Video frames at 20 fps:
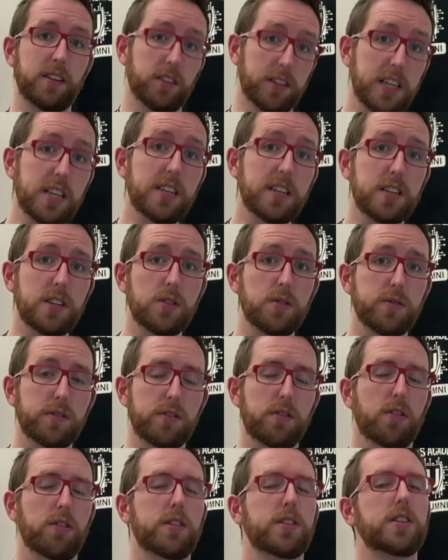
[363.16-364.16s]
that you'll need to
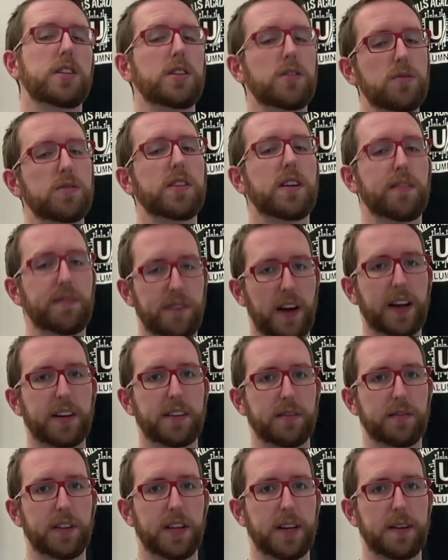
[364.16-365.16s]
use in order to use it
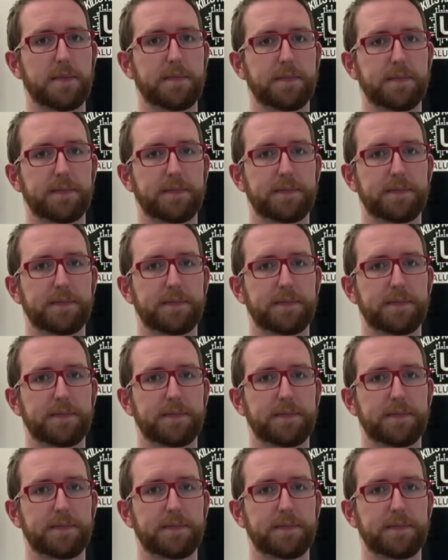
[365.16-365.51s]
effectively.